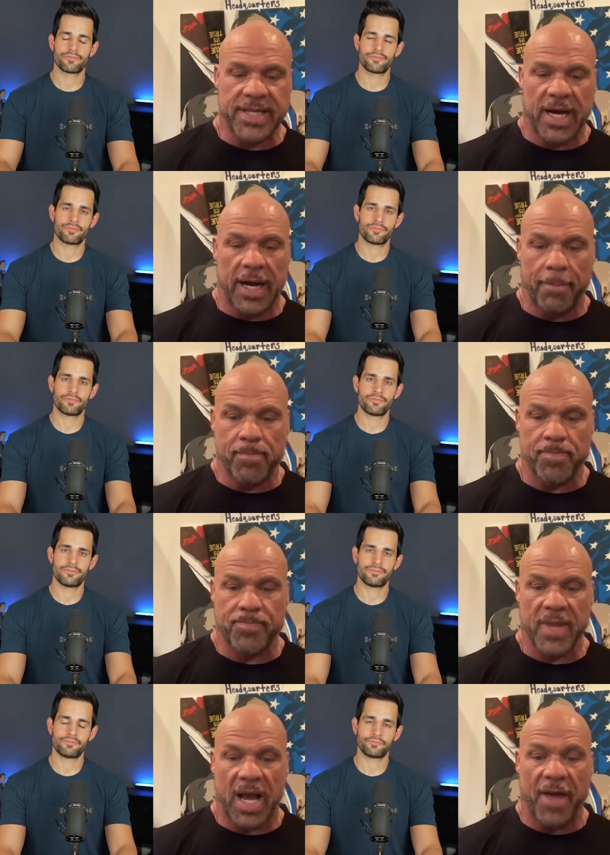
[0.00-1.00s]
Speaker 1: um,
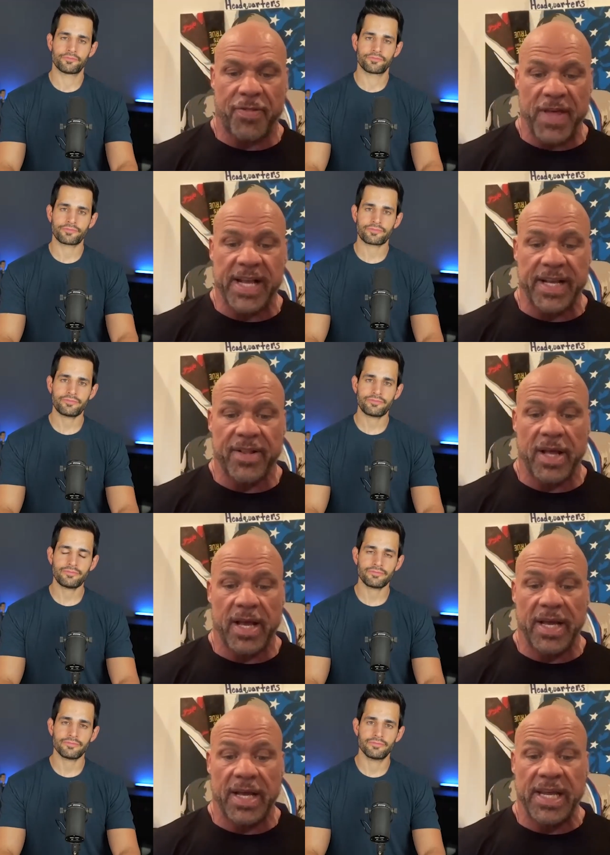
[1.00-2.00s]
I think
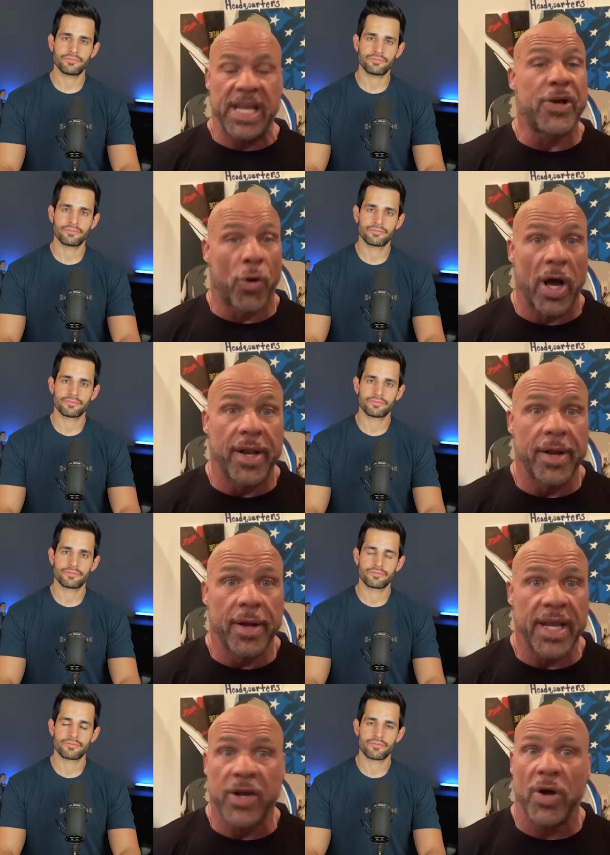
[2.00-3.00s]
he could.
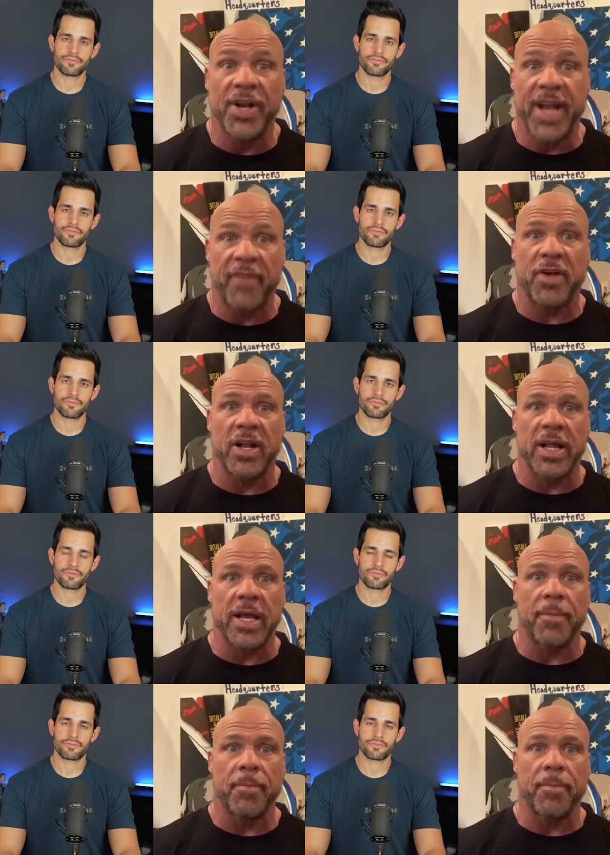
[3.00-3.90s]
He could definitely.